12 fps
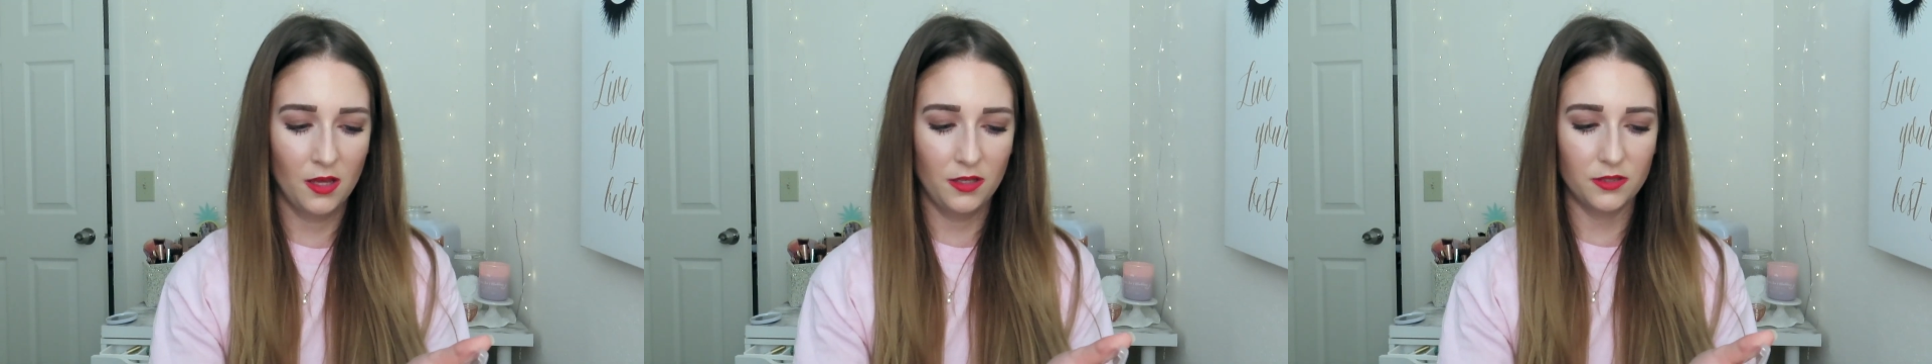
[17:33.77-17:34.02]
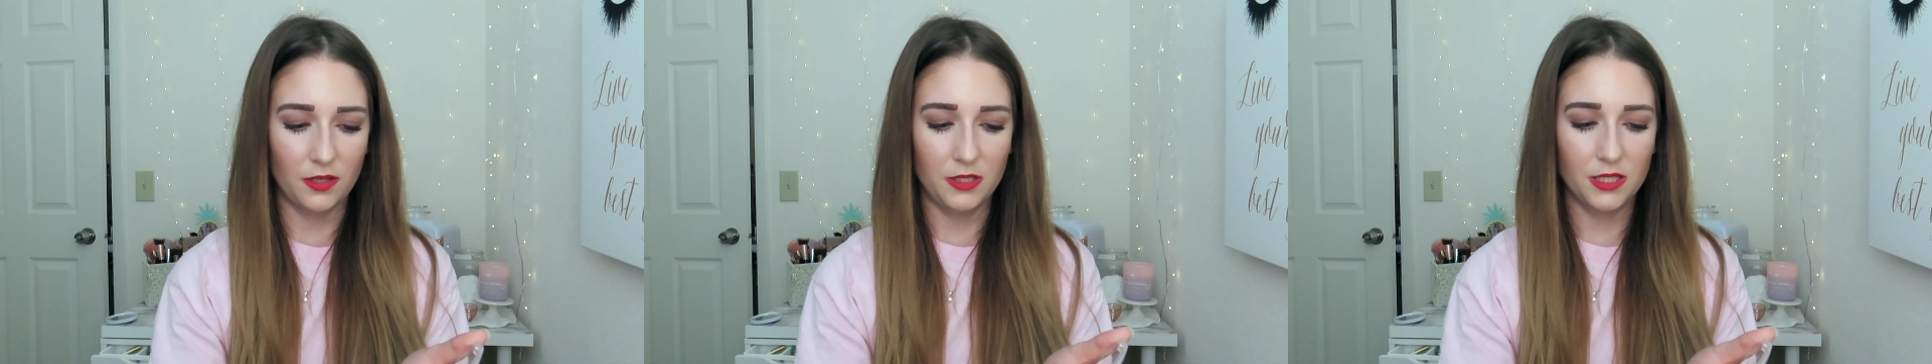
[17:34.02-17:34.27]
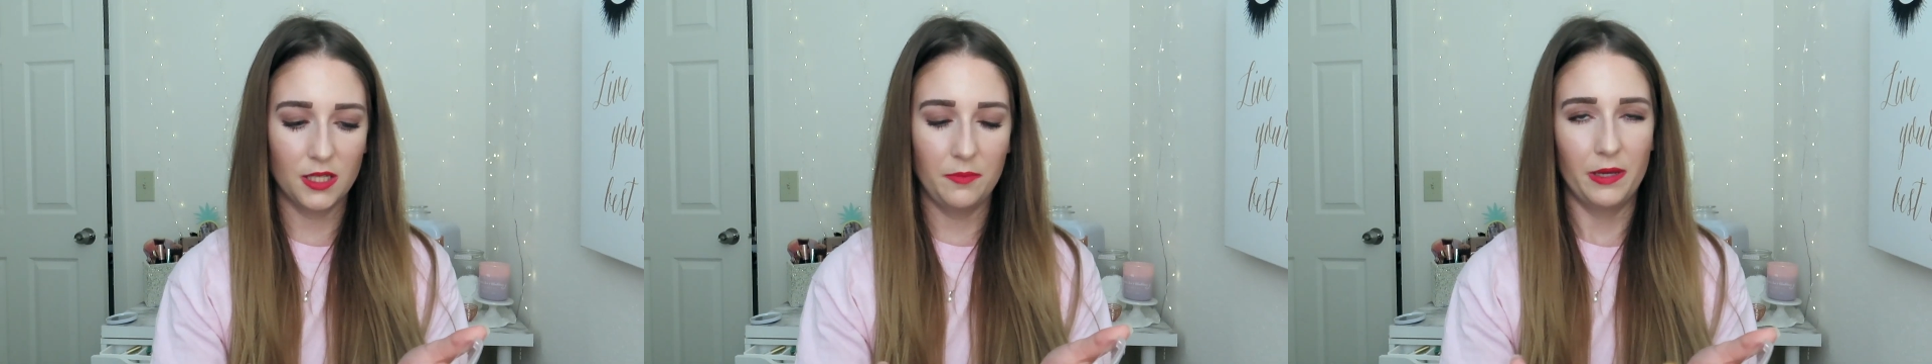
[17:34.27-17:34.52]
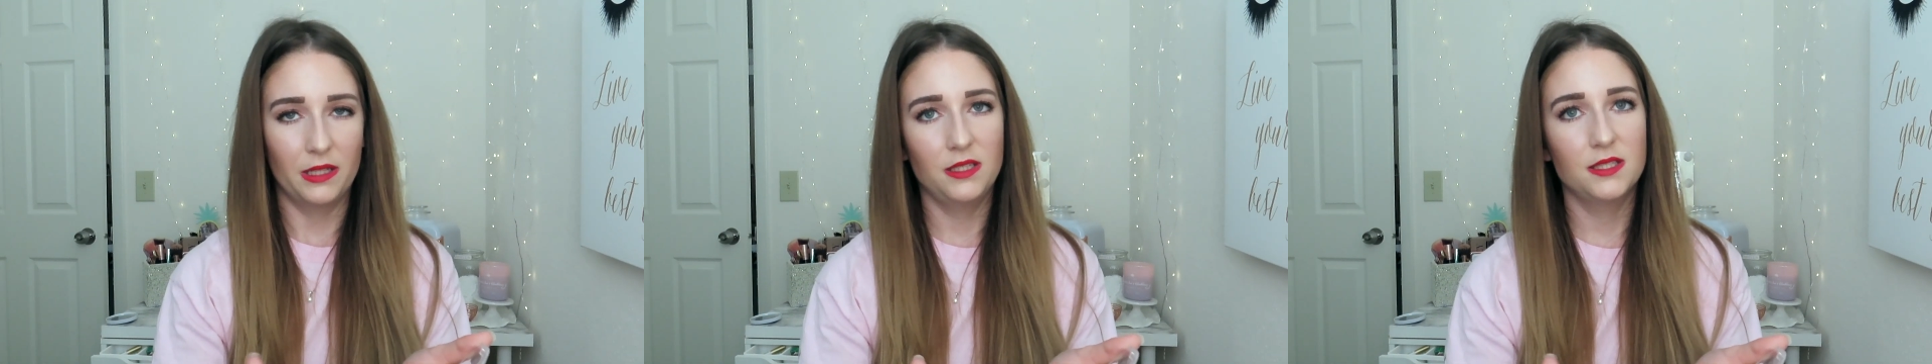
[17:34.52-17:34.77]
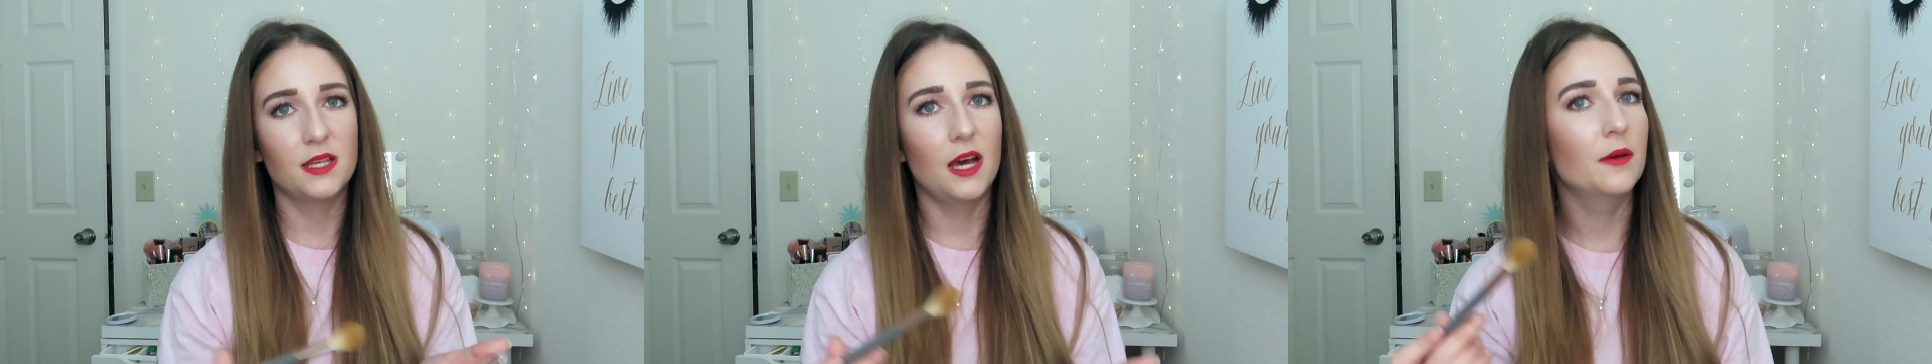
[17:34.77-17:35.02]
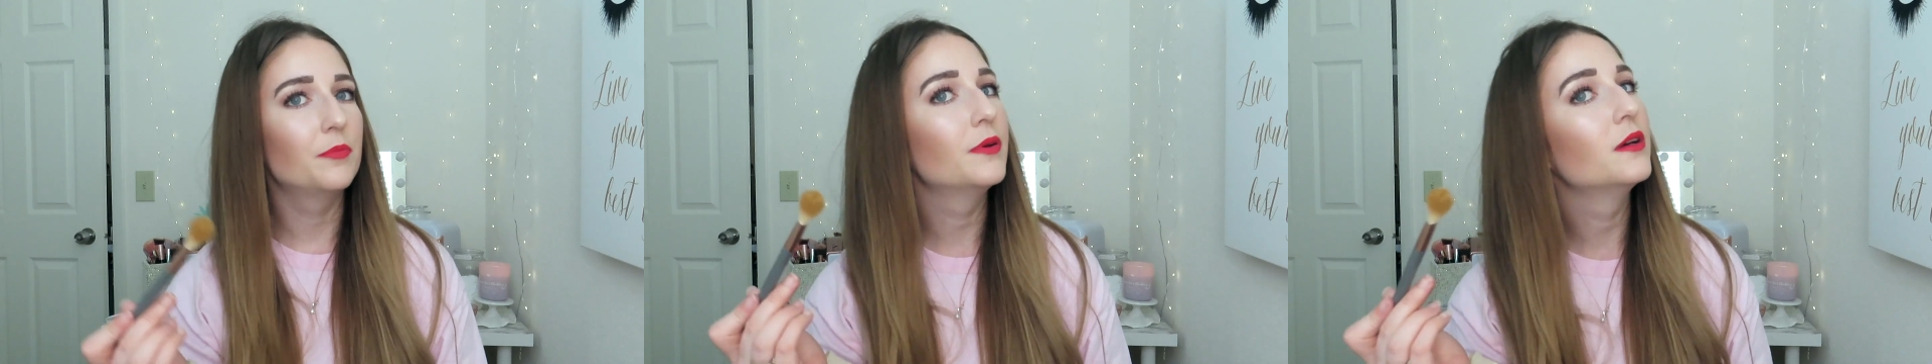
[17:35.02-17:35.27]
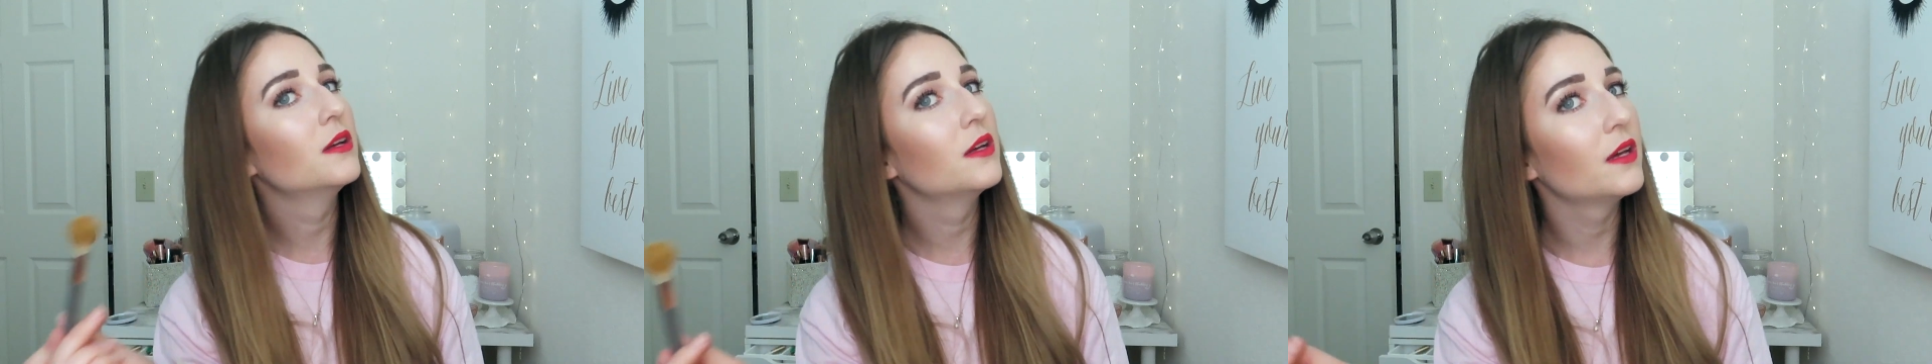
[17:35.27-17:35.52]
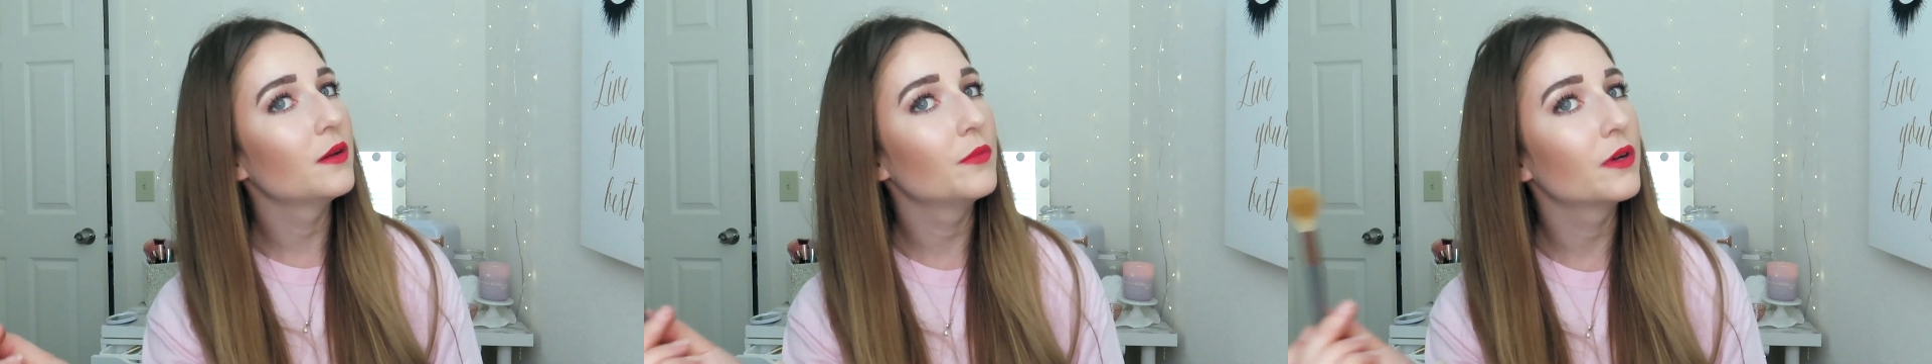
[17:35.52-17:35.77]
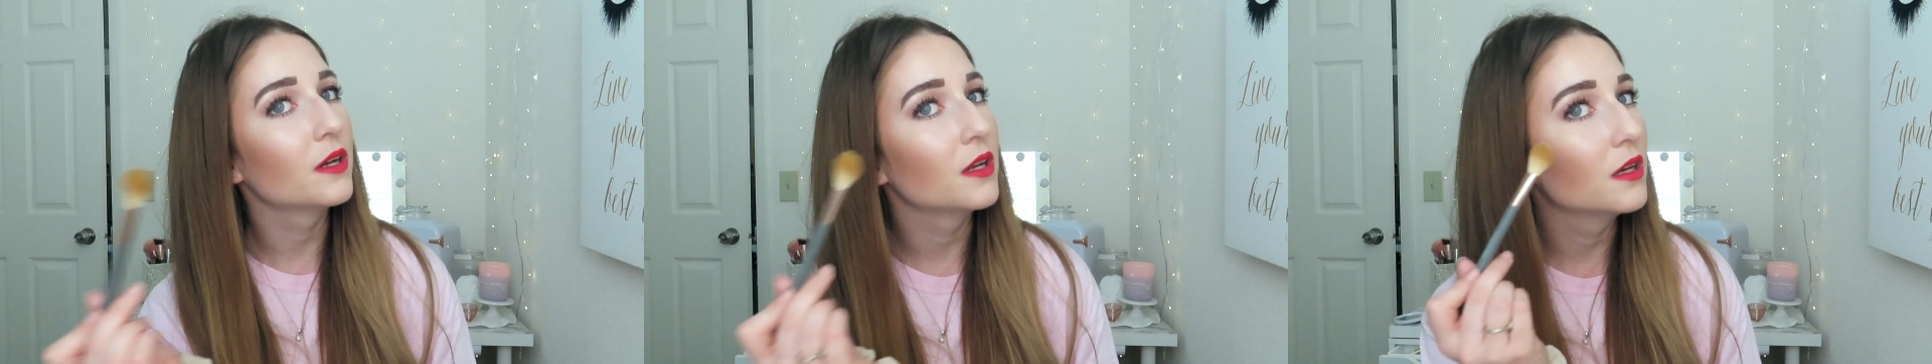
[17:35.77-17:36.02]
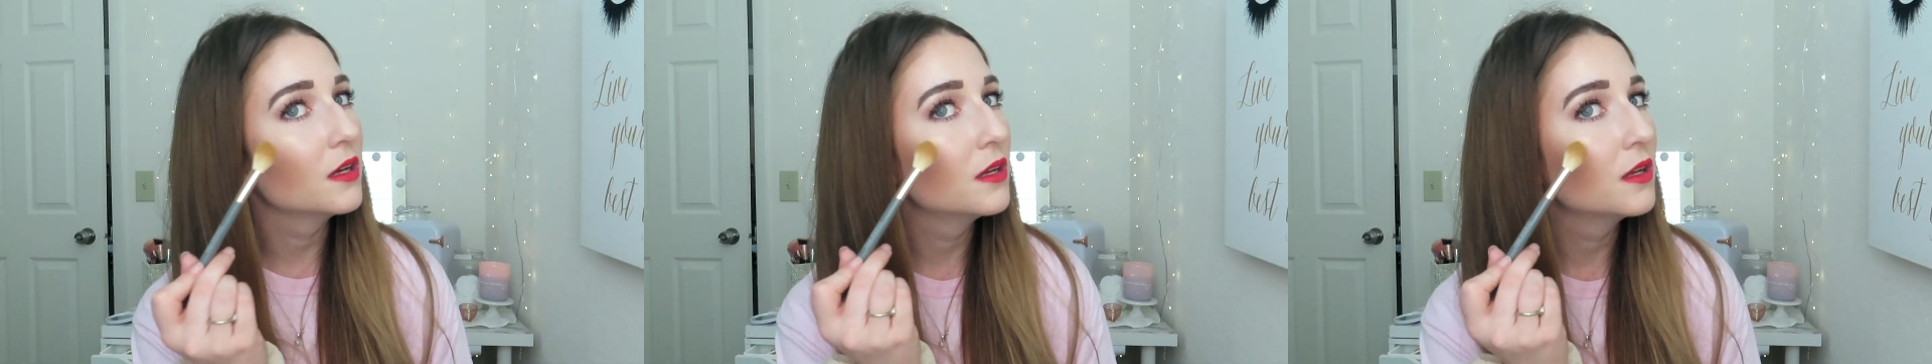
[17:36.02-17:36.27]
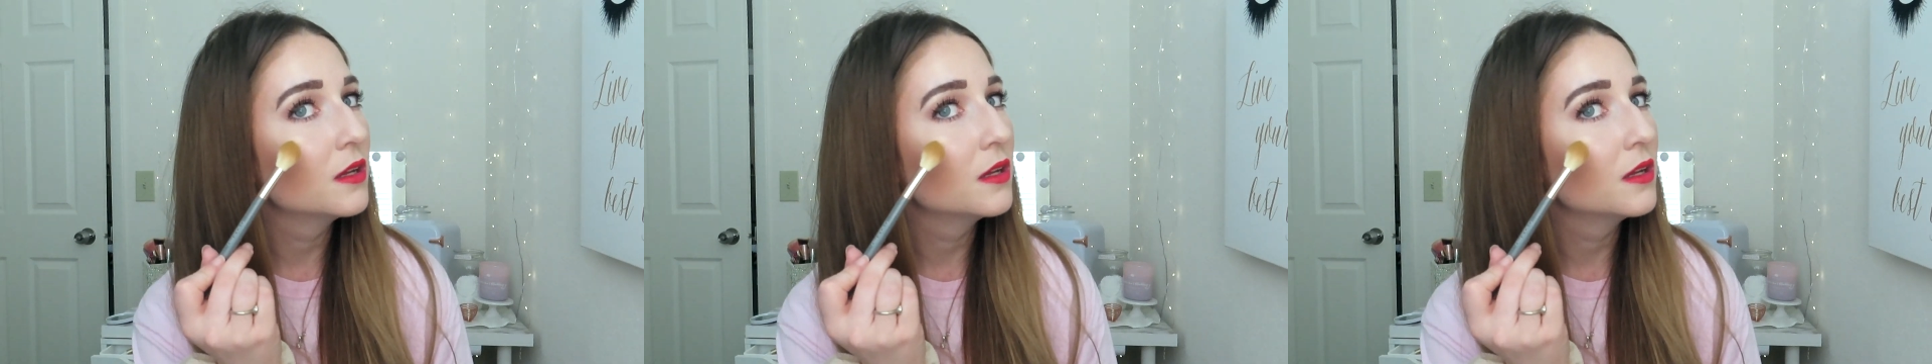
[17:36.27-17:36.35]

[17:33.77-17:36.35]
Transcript: So I'm just gonna pick this up and we're gonna